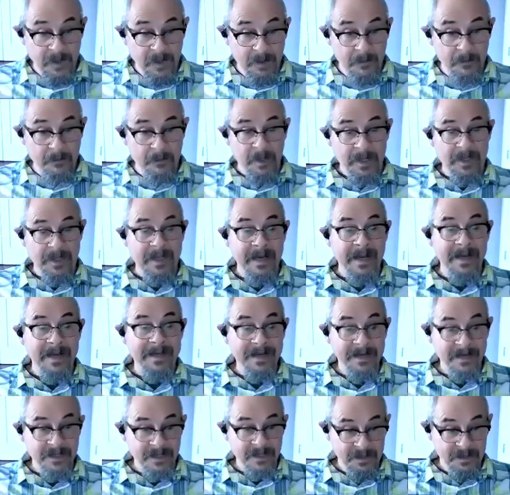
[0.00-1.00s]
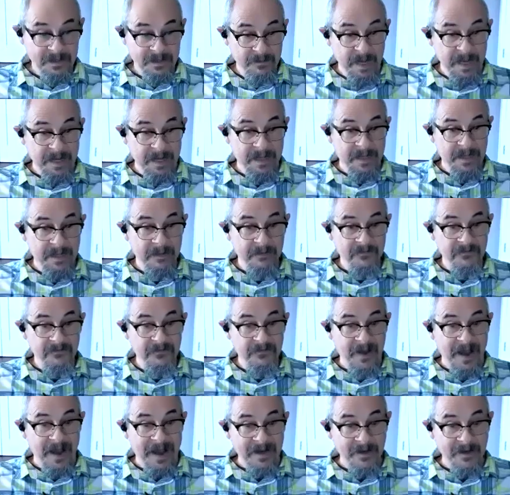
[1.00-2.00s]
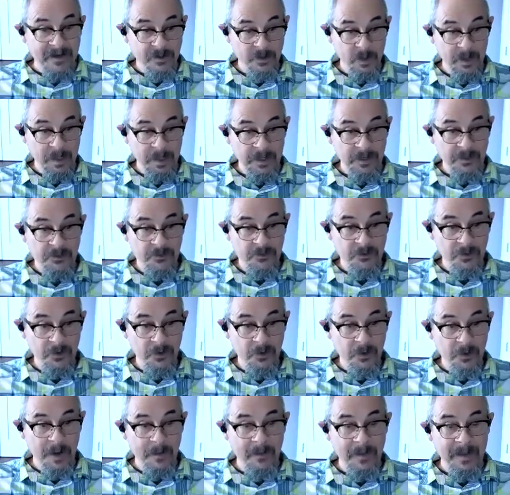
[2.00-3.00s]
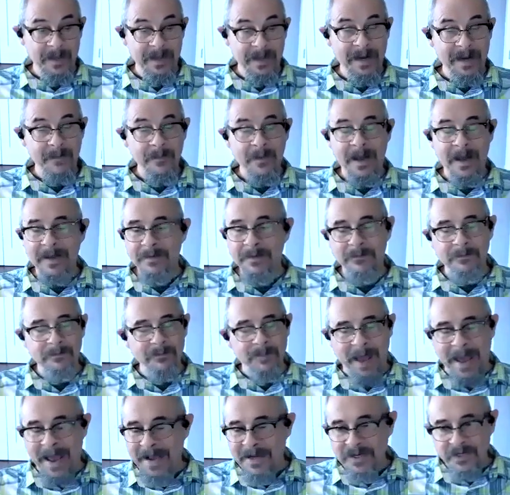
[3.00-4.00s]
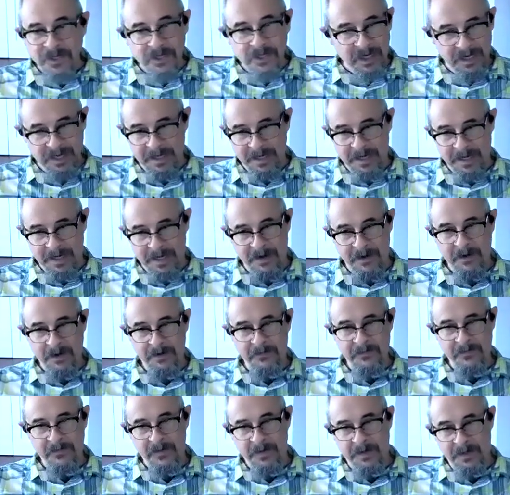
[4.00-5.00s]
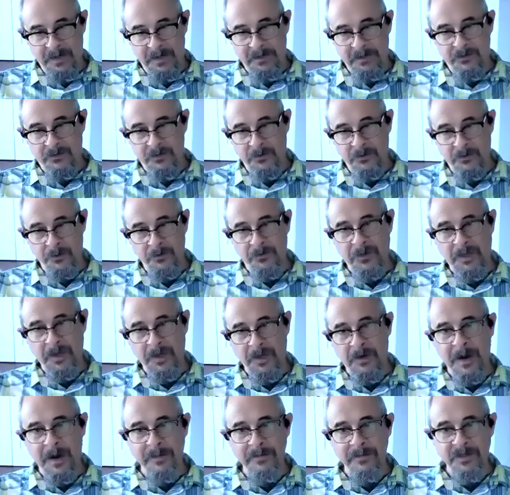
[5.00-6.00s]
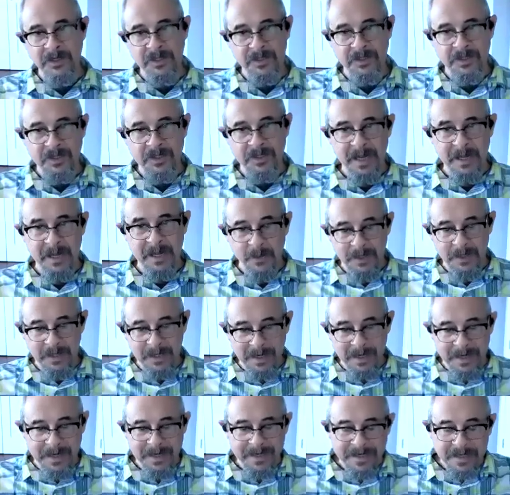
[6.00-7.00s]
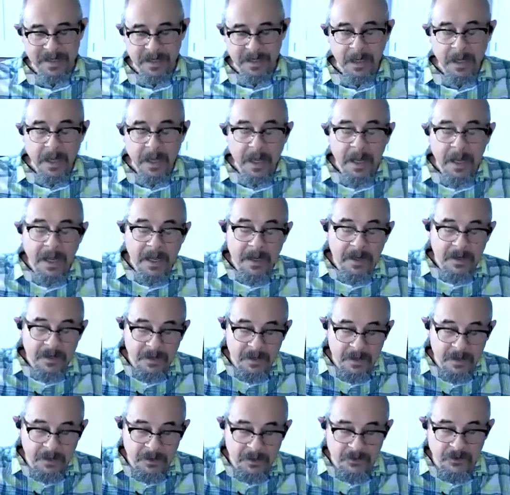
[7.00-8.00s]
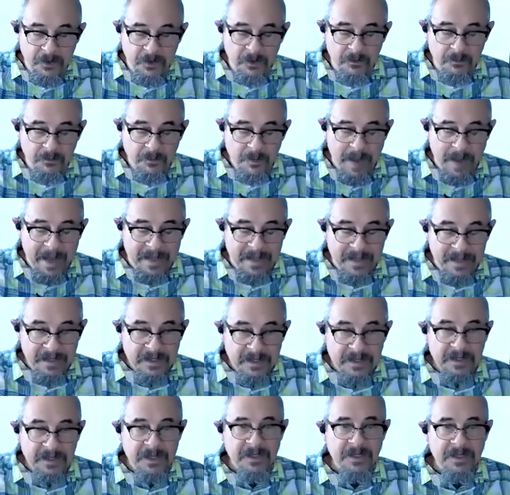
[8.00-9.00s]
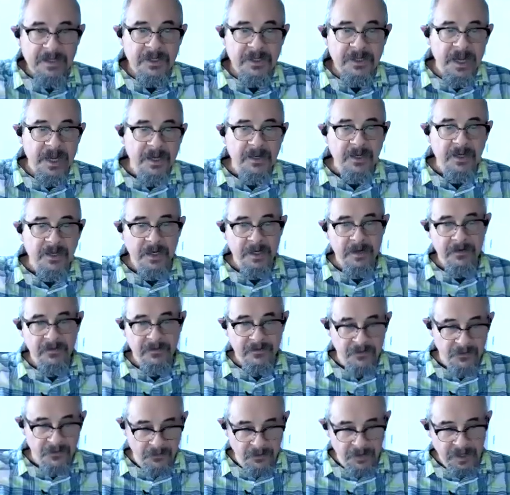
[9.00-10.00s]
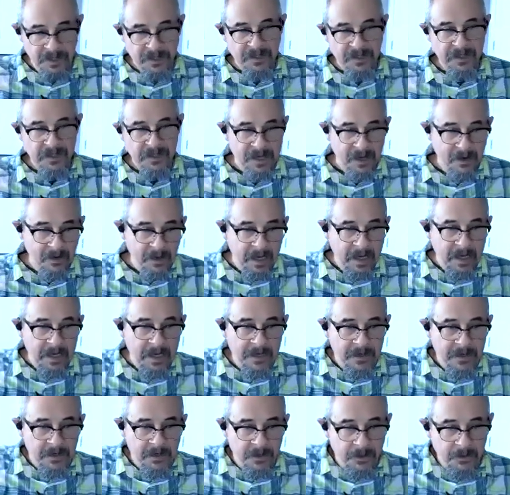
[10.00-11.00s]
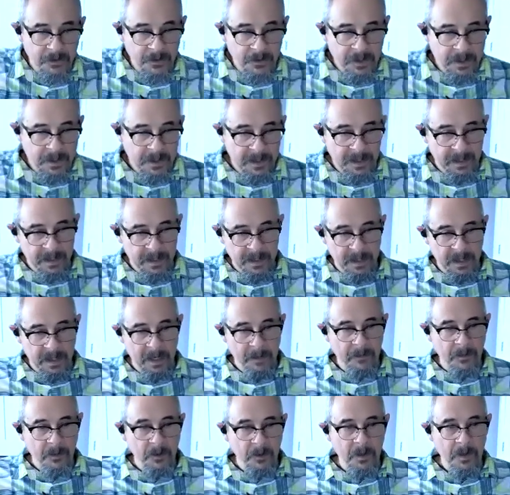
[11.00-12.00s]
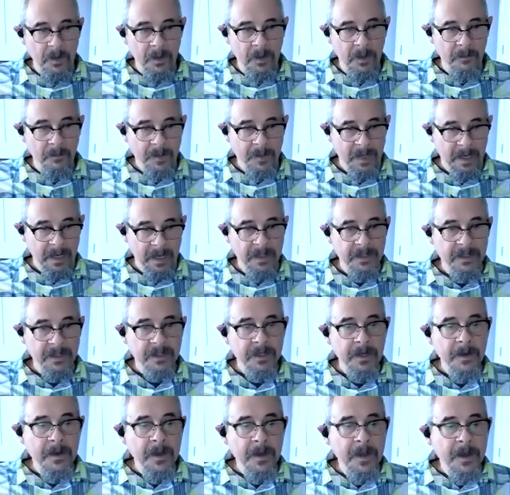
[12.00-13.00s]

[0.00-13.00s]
But that doesn't make them factually true. And I'm not bashing narrative truth here. I'm just saying we need to make this distinction for reasons I'll get into in a couple of minutes.